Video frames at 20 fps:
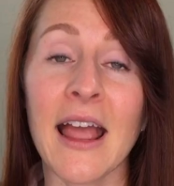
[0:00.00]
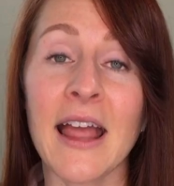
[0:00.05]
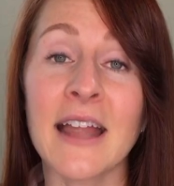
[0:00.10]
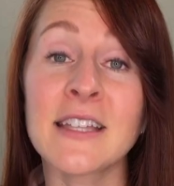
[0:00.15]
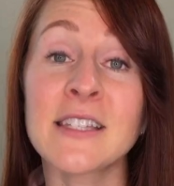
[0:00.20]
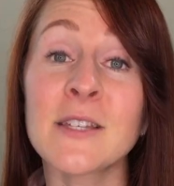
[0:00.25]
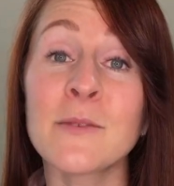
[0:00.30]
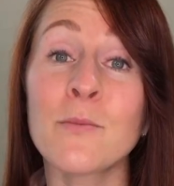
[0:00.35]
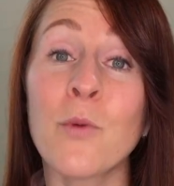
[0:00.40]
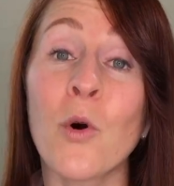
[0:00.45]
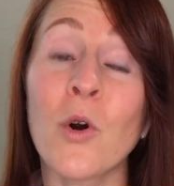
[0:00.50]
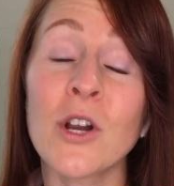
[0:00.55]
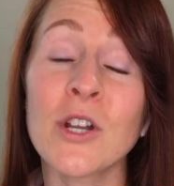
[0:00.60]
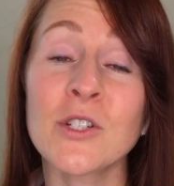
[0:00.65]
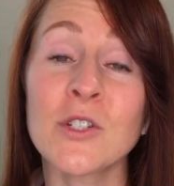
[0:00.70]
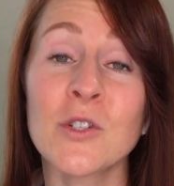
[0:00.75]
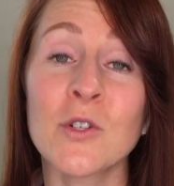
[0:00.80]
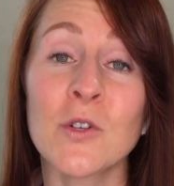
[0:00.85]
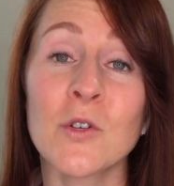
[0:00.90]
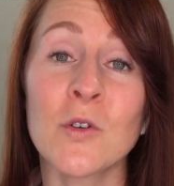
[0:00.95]
It is important
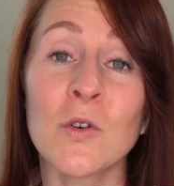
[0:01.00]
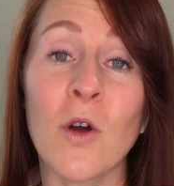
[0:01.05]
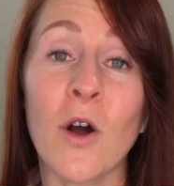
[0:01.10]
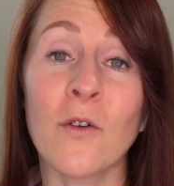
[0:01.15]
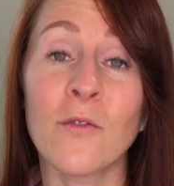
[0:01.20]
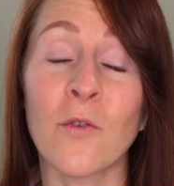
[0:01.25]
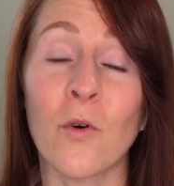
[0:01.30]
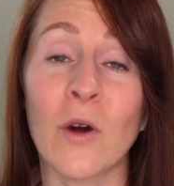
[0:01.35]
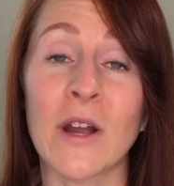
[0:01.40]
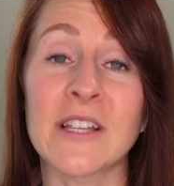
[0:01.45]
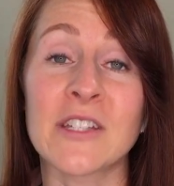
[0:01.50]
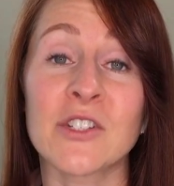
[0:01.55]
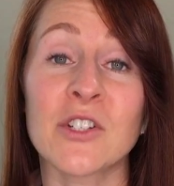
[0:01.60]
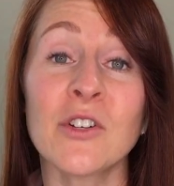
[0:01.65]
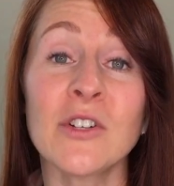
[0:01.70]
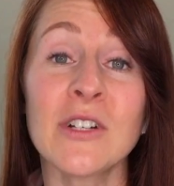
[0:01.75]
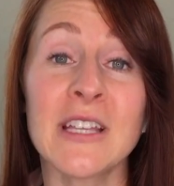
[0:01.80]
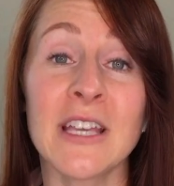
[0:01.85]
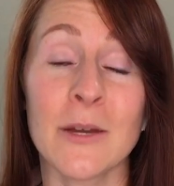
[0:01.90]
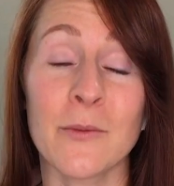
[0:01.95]
to avoid
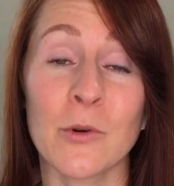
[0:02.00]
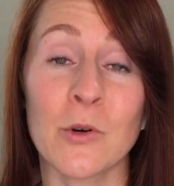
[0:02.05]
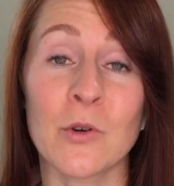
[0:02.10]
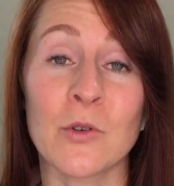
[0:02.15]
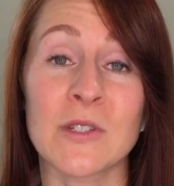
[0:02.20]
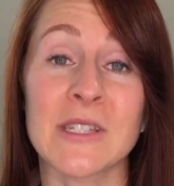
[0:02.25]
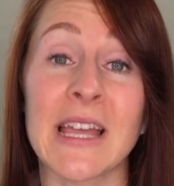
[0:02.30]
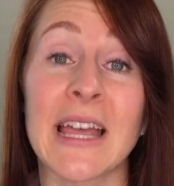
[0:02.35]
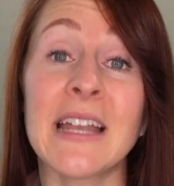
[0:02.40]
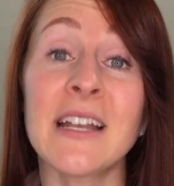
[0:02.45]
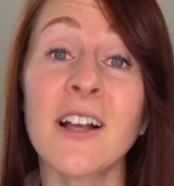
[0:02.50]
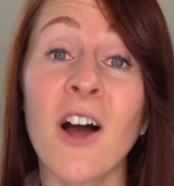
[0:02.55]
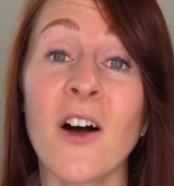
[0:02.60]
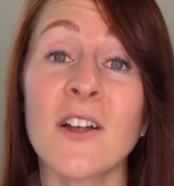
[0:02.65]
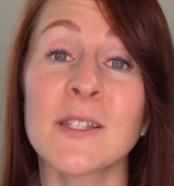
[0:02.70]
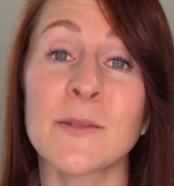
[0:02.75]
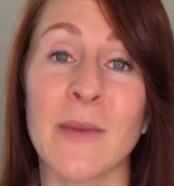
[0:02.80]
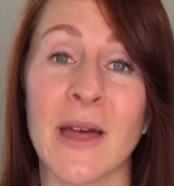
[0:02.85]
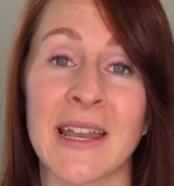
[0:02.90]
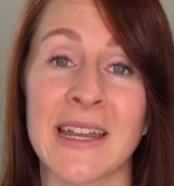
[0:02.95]
certain chemicals in
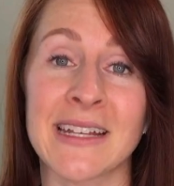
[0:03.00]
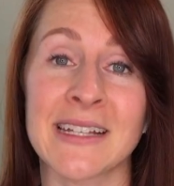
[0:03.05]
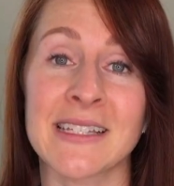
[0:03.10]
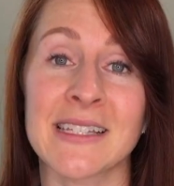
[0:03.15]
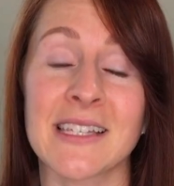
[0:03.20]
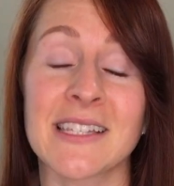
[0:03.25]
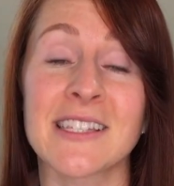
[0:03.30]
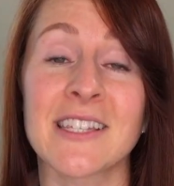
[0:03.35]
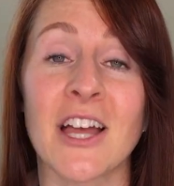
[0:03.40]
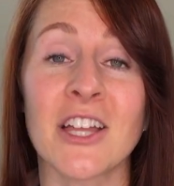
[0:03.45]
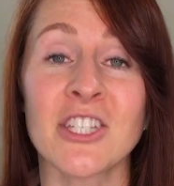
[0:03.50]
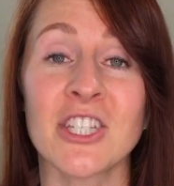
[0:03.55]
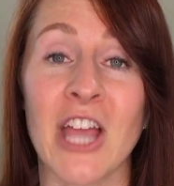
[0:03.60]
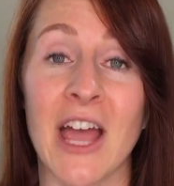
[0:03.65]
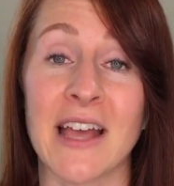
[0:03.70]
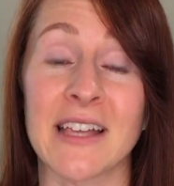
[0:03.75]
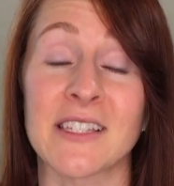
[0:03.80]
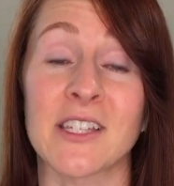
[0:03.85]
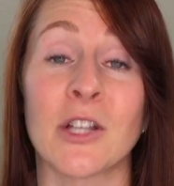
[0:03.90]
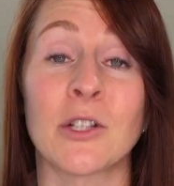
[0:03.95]
cosmetics such
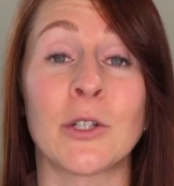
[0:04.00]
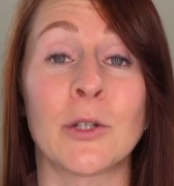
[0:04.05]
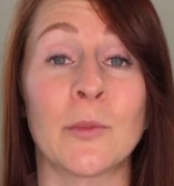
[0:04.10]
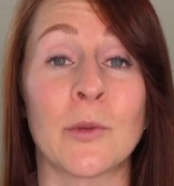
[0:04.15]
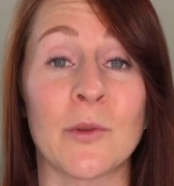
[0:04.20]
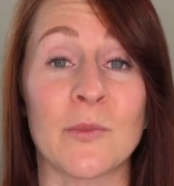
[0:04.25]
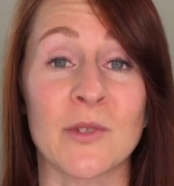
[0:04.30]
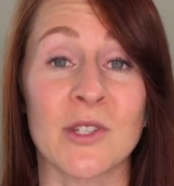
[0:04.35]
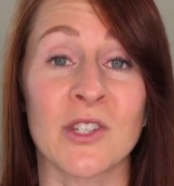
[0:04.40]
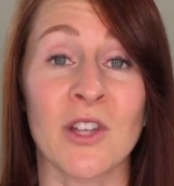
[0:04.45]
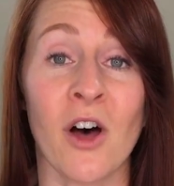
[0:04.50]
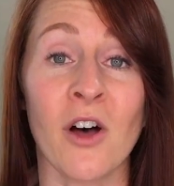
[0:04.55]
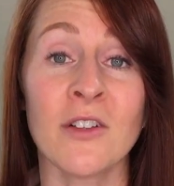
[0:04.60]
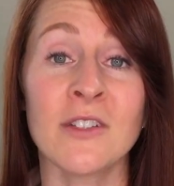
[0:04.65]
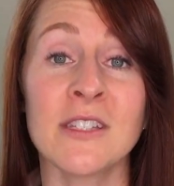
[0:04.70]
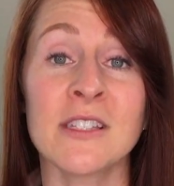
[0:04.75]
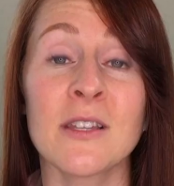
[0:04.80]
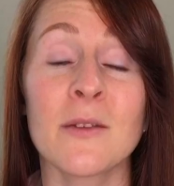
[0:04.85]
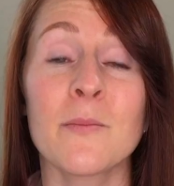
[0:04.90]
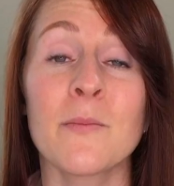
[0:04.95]
as aluminum
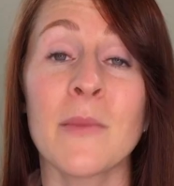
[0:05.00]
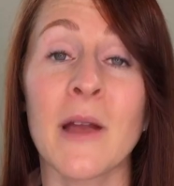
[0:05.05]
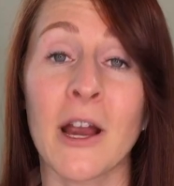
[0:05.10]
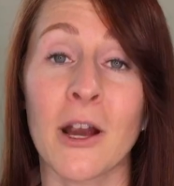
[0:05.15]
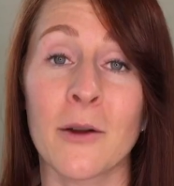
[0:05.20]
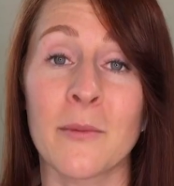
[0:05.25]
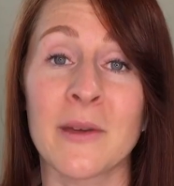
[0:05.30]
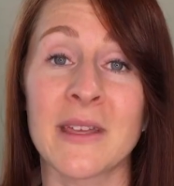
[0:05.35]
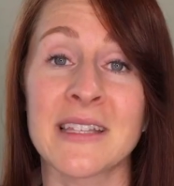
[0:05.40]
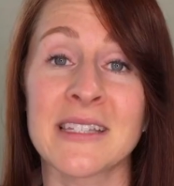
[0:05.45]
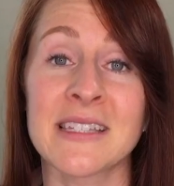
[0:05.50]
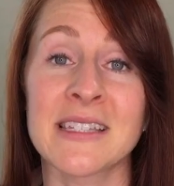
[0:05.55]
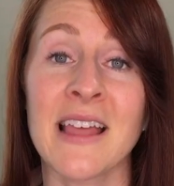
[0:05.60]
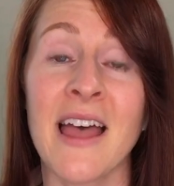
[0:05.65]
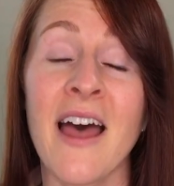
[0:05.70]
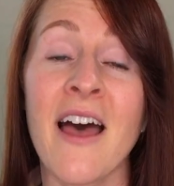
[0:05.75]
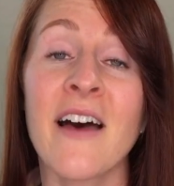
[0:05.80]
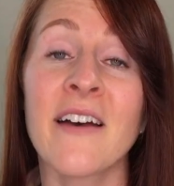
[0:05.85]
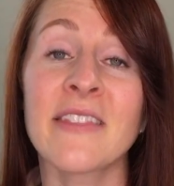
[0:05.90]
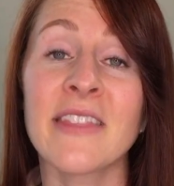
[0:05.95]
salts, parabens,
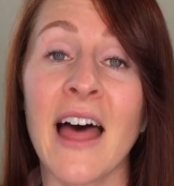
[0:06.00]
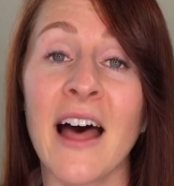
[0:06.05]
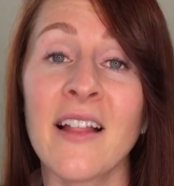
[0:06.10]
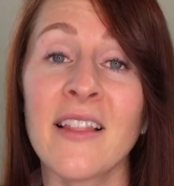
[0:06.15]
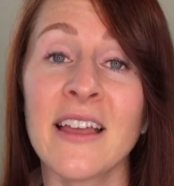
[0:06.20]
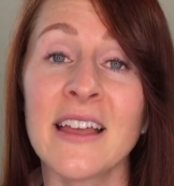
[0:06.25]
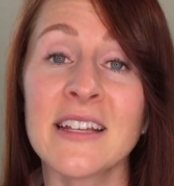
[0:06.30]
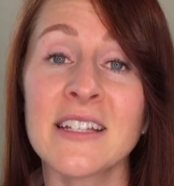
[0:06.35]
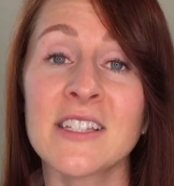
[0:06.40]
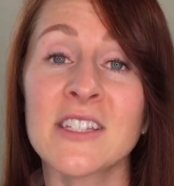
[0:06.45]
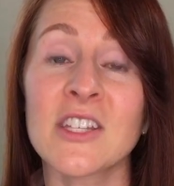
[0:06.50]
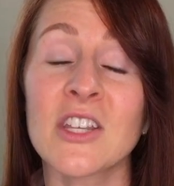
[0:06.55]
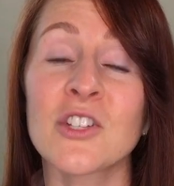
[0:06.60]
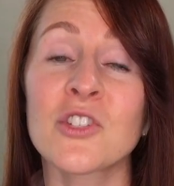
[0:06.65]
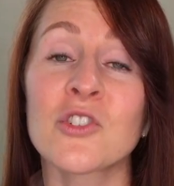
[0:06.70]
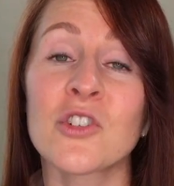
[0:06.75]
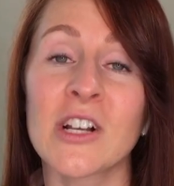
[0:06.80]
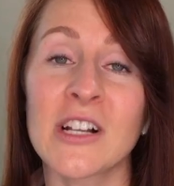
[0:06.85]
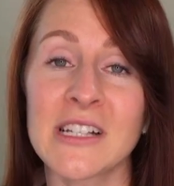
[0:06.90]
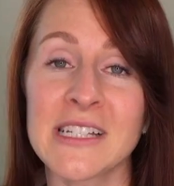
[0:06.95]
phthalates,
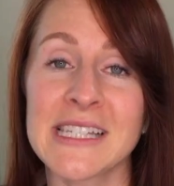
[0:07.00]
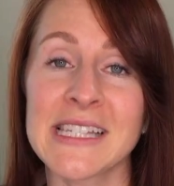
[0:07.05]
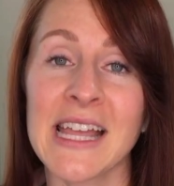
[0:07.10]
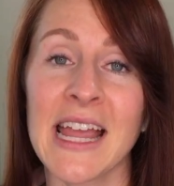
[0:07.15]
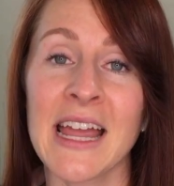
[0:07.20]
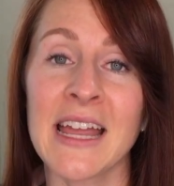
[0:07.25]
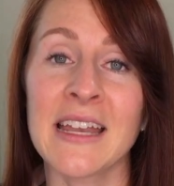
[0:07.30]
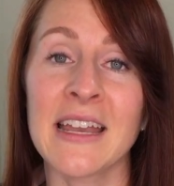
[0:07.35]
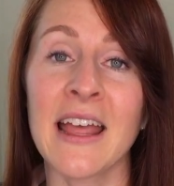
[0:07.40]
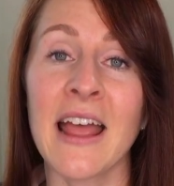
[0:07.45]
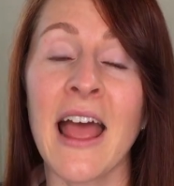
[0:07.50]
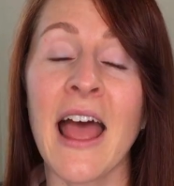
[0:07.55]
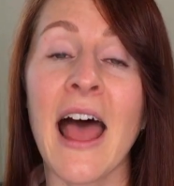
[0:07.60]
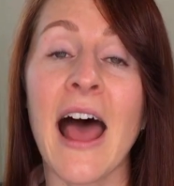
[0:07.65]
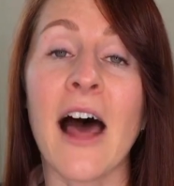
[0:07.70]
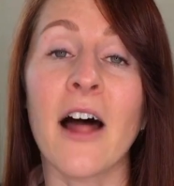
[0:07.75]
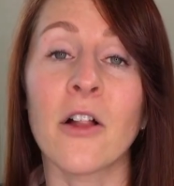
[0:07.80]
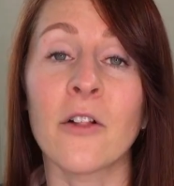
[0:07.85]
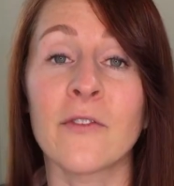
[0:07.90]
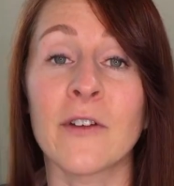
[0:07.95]
triclosan,
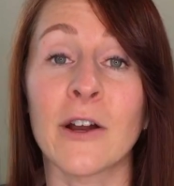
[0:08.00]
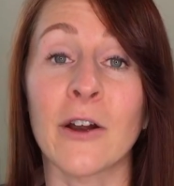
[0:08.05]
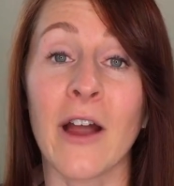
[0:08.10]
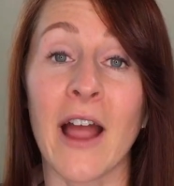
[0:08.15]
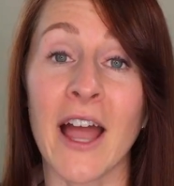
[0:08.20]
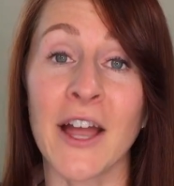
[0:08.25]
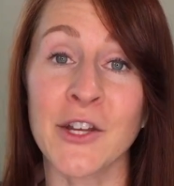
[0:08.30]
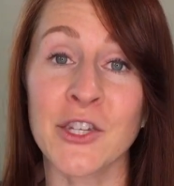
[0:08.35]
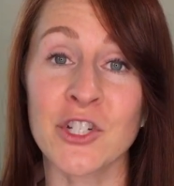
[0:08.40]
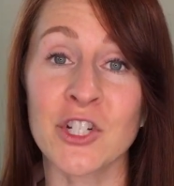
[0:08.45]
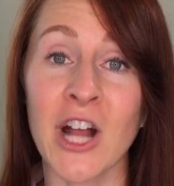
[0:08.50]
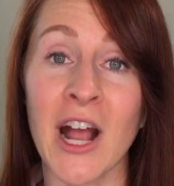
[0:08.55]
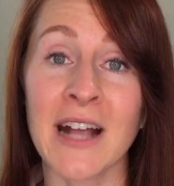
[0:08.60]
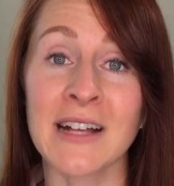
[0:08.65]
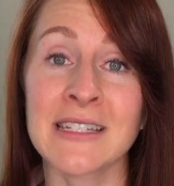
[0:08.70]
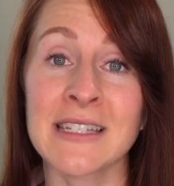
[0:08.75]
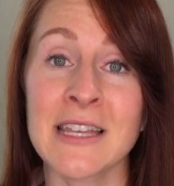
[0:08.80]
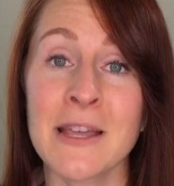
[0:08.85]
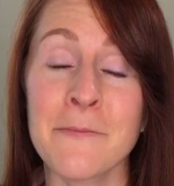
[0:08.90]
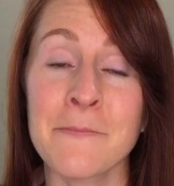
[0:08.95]
aloe vera
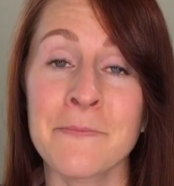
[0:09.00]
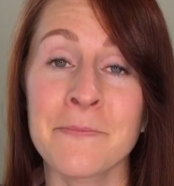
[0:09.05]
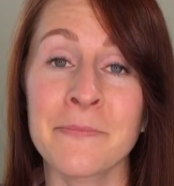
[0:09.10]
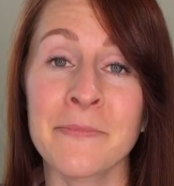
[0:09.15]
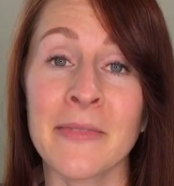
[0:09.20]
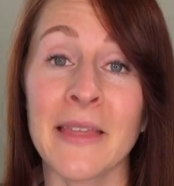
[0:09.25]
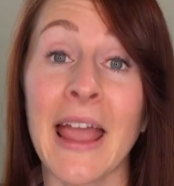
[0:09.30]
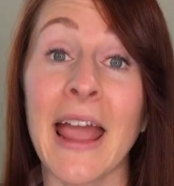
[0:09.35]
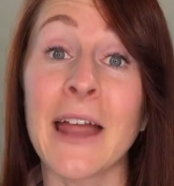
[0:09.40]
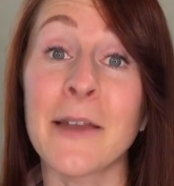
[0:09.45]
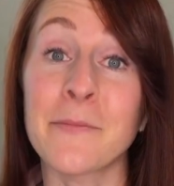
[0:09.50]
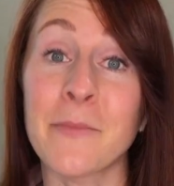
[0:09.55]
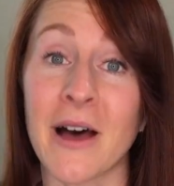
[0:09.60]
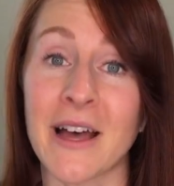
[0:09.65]
extract, and